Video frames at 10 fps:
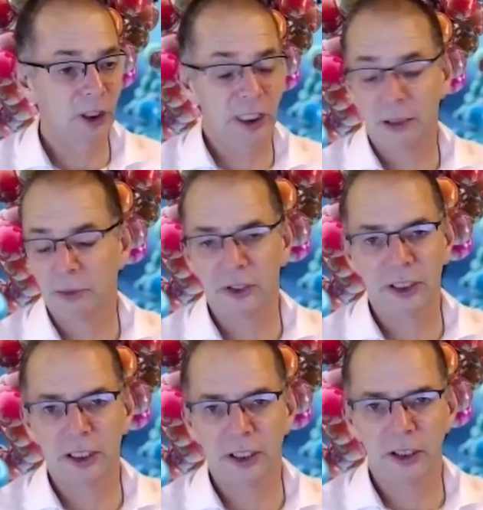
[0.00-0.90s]
help with
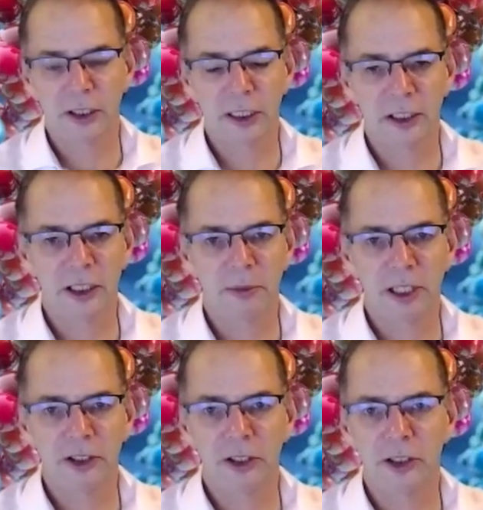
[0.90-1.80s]
this. It just
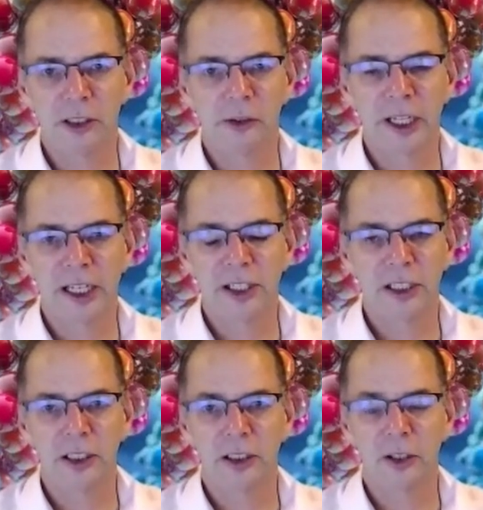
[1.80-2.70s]
depends on your
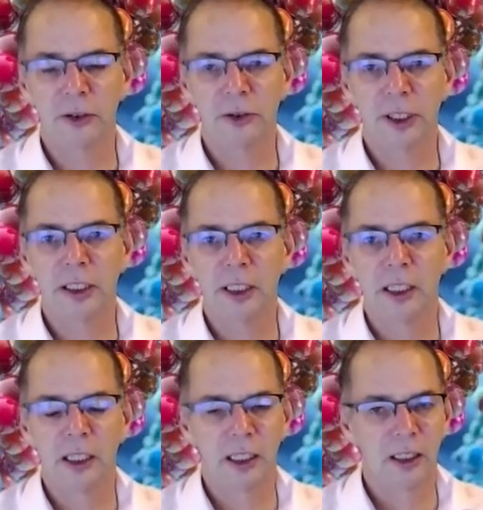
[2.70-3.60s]
location in the country,
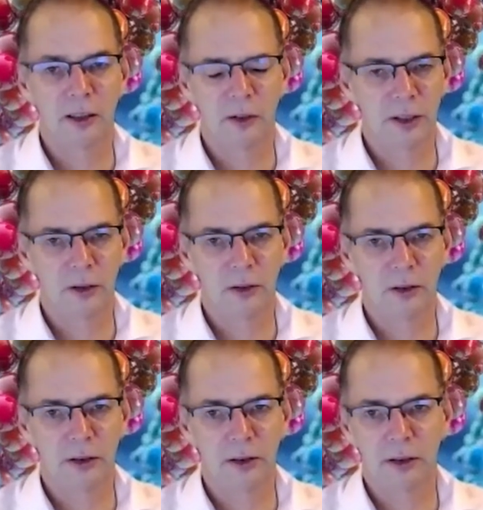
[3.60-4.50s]

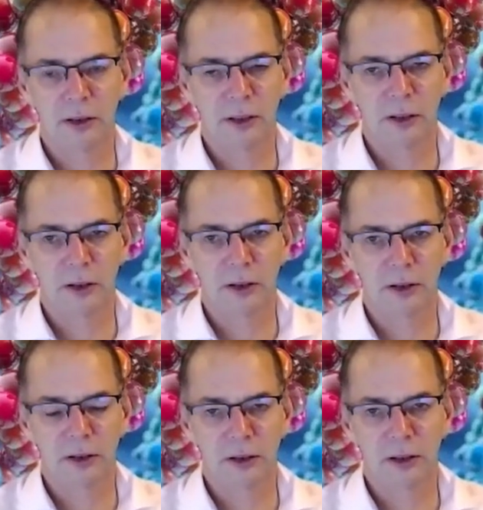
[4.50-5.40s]
or talk
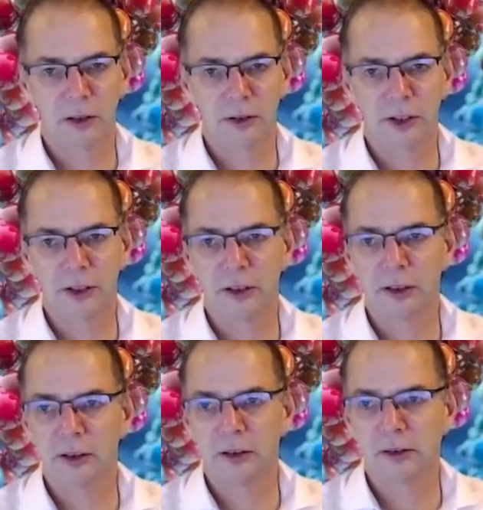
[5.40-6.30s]
to
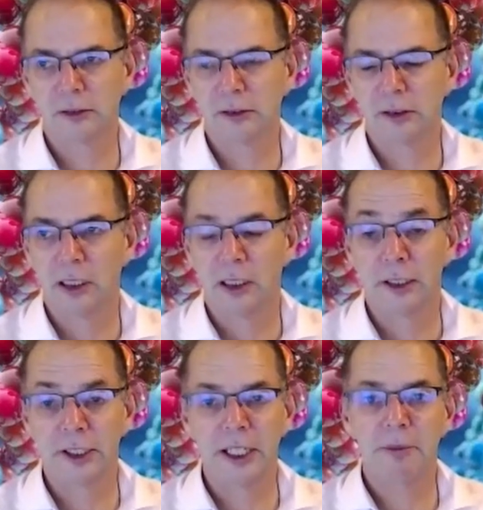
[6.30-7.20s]
your
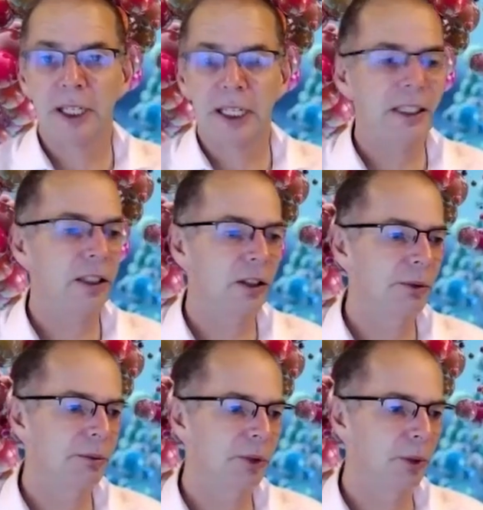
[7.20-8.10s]
GP, who
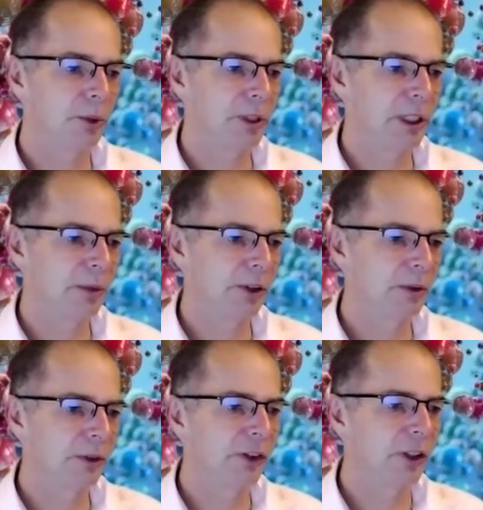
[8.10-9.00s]
would probably be able to
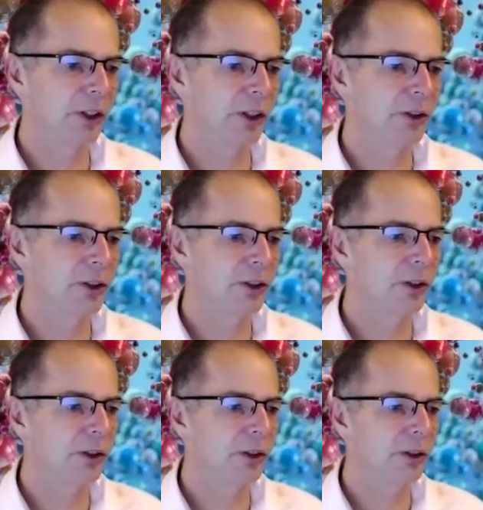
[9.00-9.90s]
refer you
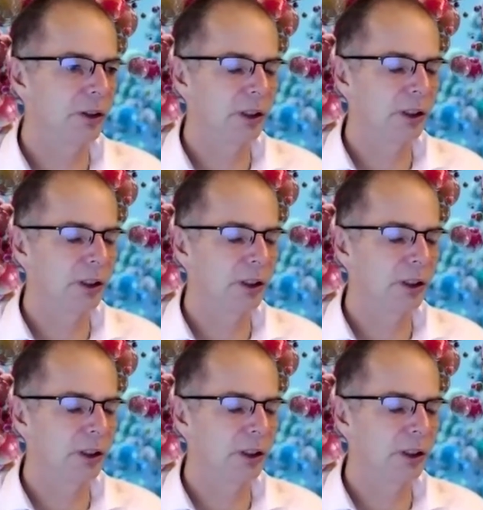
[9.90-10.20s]
to